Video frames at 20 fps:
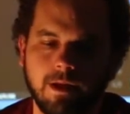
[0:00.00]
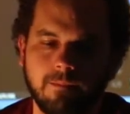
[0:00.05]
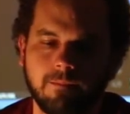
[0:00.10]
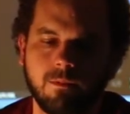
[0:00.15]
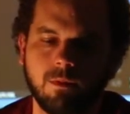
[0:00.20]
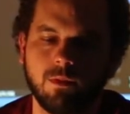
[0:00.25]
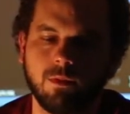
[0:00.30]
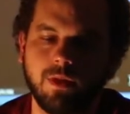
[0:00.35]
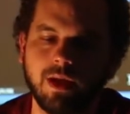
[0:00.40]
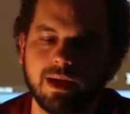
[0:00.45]
Yeah,
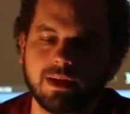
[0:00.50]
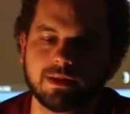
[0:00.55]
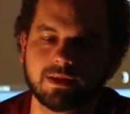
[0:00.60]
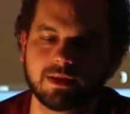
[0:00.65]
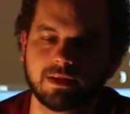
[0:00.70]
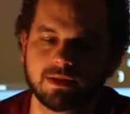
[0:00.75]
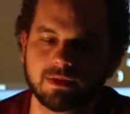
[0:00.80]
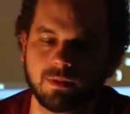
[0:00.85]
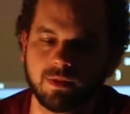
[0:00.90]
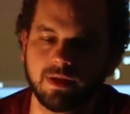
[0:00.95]
well,
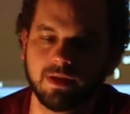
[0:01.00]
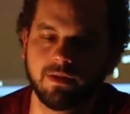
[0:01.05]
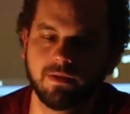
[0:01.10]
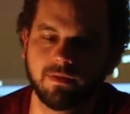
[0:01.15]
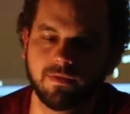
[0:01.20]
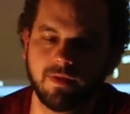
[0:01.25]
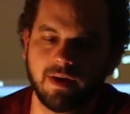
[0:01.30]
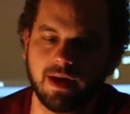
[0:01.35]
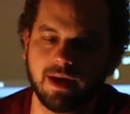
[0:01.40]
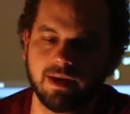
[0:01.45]
that's because we
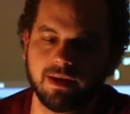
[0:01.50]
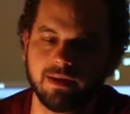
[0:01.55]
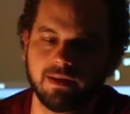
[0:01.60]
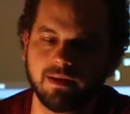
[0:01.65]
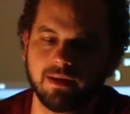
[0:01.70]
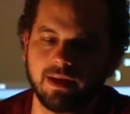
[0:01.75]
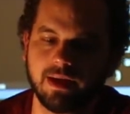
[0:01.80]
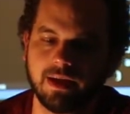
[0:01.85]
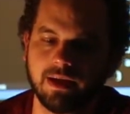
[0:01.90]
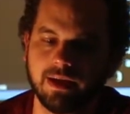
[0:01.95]

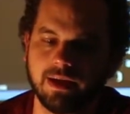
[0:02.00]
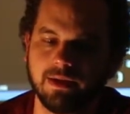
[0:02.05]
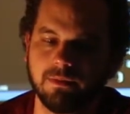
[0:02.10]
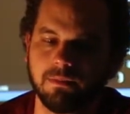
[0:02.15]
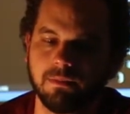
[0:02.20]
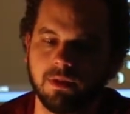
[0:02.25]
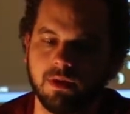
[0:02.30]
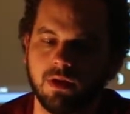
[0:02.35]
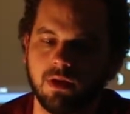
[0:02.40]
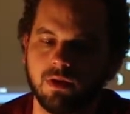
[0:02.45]
define that it
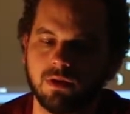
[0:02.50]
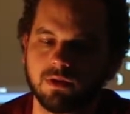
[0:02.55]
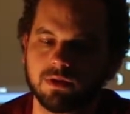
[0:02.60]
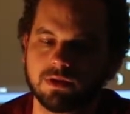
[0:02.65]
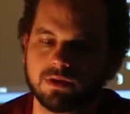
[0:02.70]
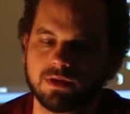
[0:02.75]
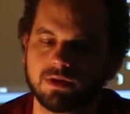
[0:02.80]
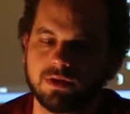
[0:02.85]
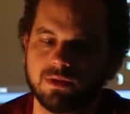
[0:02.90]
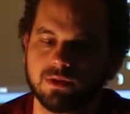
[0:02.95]

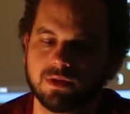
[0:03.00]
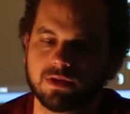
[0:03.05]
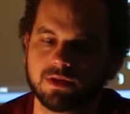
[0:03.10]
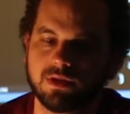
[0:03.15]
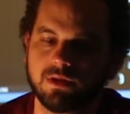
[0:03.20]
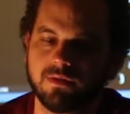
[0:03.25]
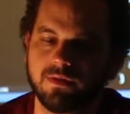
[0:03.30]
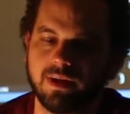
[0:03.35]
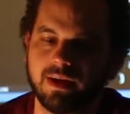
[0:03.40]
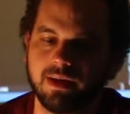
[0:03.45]
belongs to a
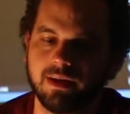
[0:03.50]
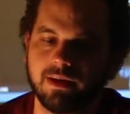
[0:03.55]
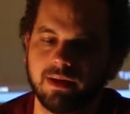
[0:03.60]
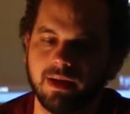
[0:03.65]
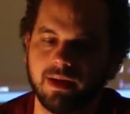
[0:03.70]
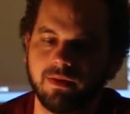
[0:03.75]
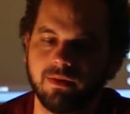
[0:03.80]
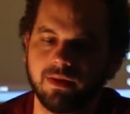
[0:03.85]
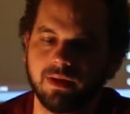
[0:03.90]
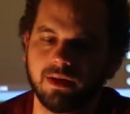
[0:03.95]
survey,
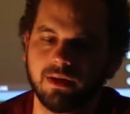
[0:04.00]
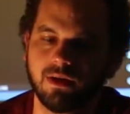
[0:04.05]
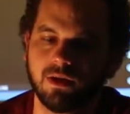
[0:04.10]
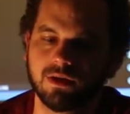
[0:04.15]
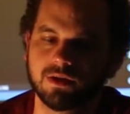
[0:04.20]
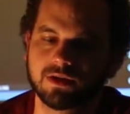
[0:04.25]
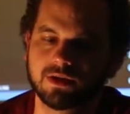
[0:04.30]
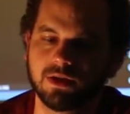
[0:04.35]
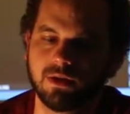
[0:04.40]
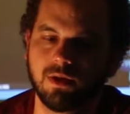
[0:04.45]
and then
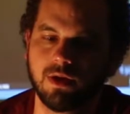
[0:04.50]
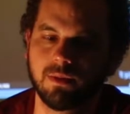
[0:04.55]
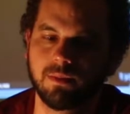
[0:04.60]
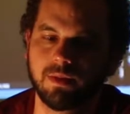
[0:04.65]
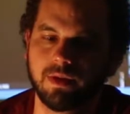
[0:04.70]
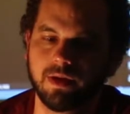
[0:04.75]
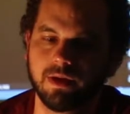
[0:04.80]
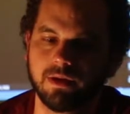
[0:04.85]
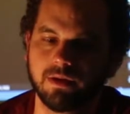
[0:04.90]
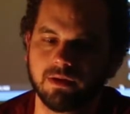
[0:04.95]
also
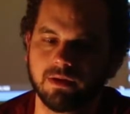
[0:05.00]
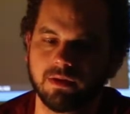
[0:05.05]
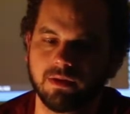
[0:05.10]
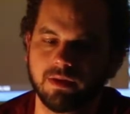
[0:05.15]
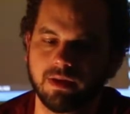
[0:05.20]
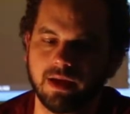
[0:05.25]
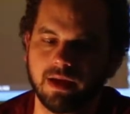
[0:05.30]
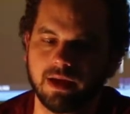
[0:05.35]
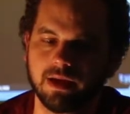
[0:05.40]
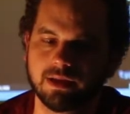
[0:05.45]
up here
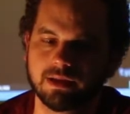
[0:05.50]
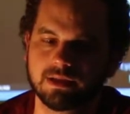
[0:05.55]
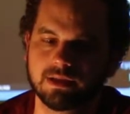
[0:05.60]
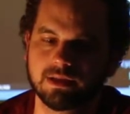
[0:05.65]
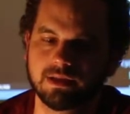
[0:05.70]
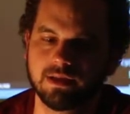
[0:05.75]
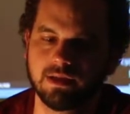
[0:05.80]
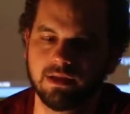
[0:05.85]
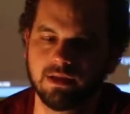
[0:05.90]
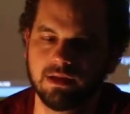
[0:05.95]
that